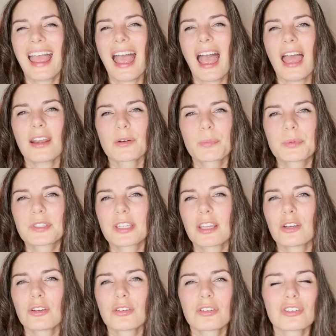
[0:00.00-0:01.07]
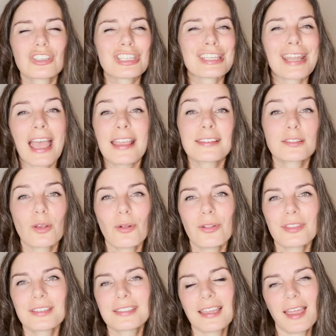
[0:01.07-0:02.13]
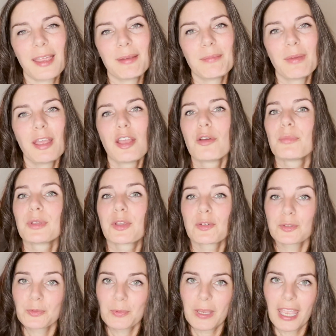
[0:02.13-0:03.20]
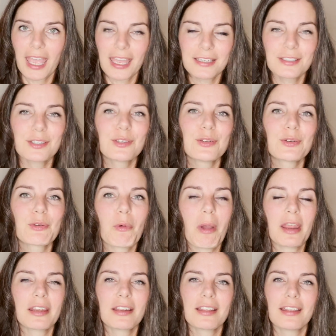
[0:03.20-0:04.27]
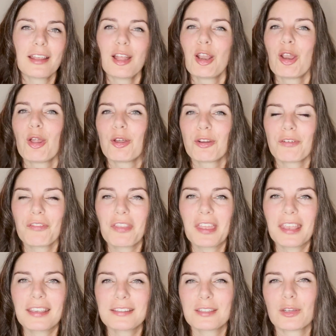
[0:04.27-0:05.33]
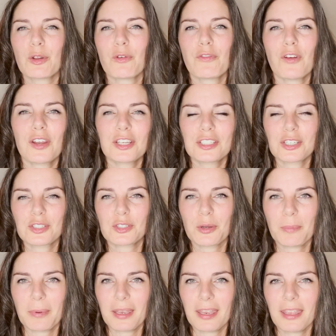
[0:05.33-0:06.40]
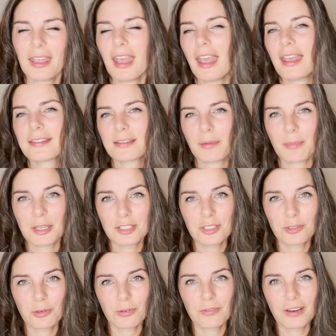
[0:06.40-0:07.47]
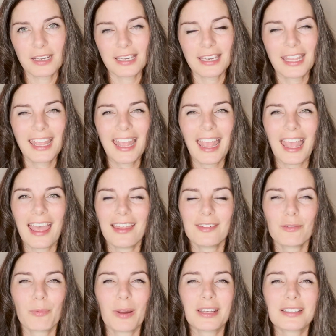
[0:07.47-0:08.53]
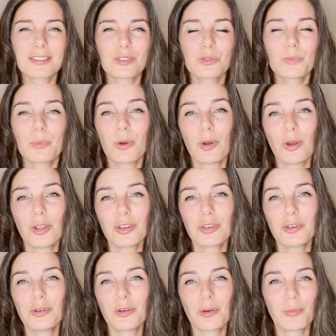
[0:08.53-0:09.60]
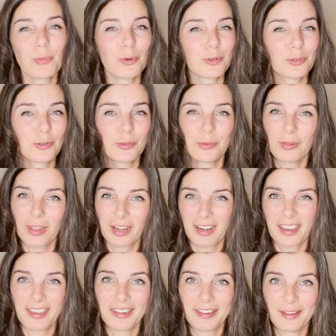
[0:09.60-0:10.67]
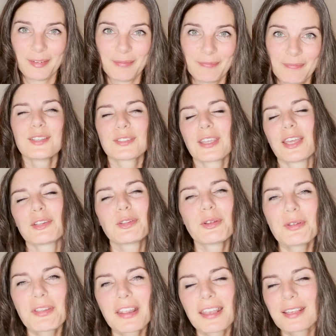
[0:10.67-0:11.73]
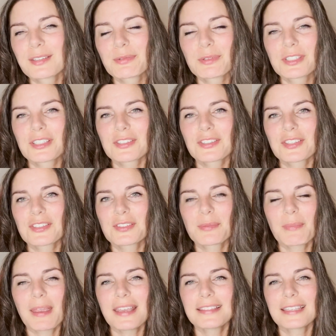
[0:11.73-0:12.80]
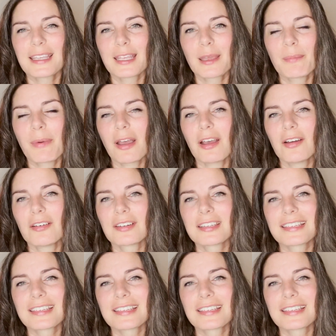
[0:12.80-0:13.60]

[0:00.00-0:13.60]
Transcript: 100% nice all the time because we had to do quite a lot of things, you know, furniture shopping, as I mentioned already. And when it's super hot, you don't want to do that either. So yeah, 2 things which is just amazing about